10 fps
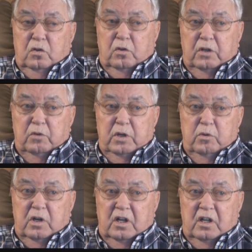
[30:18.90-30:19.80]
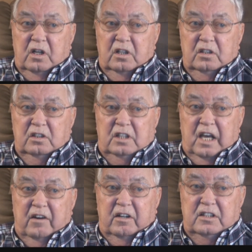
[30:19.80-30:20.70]
When we were
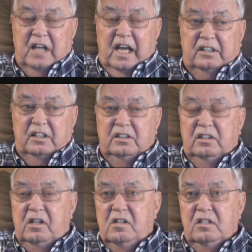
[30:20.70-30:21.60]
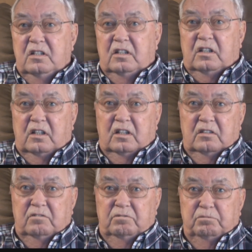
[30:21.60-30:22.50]
counterattacking
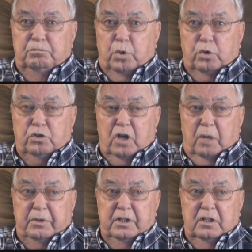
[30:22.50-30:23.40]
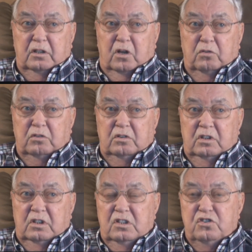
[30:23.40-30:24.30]
Pork Chop Hill on
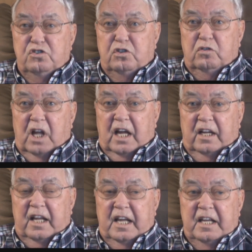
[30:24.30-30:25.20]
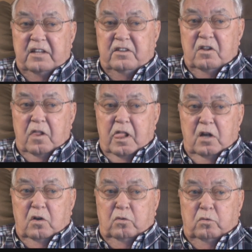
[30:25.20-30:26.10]
July the 8th,
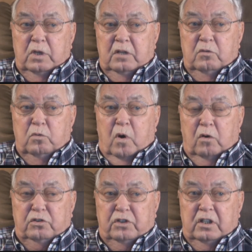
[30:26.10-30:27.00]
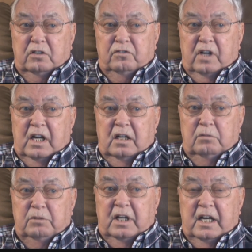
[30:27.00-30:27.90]
we walked single
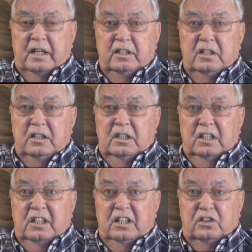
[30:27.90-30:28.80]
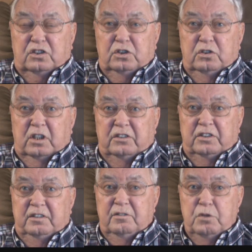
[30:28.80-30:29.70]
file behind Hill
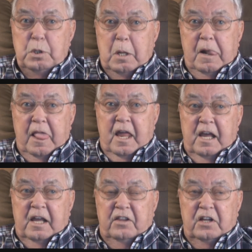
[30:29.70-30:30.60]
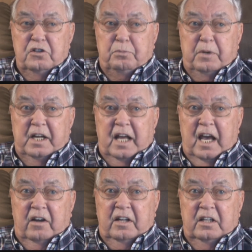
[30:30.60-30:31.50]
200 and then spread
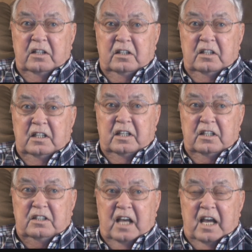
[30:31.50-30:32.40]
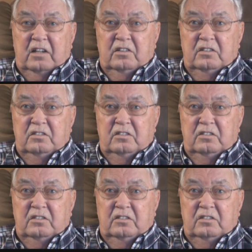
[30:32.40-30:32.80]
out and attacked